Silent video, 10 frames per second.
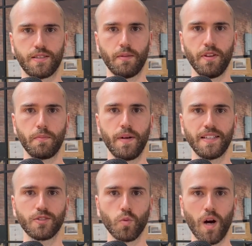Some of the
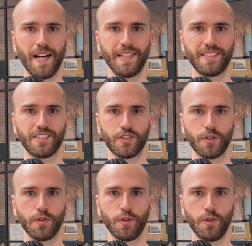best ways
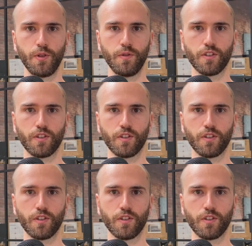to